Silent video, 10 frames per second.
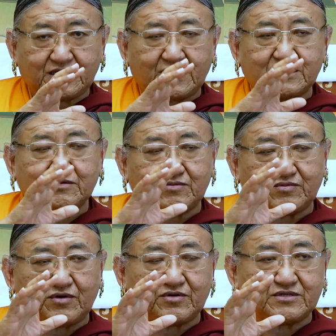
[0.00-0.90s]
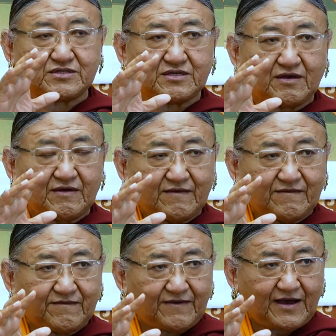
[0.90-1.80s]
there is of course
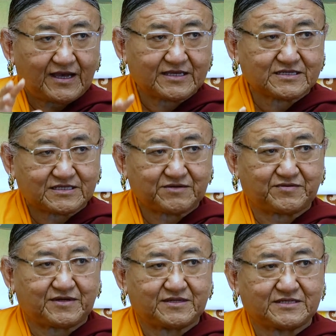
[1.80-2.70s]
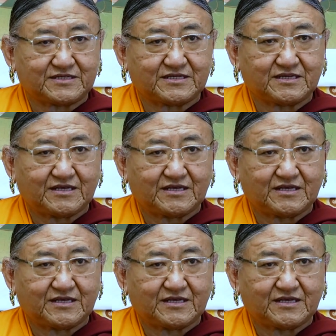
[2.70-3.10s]
vast difference.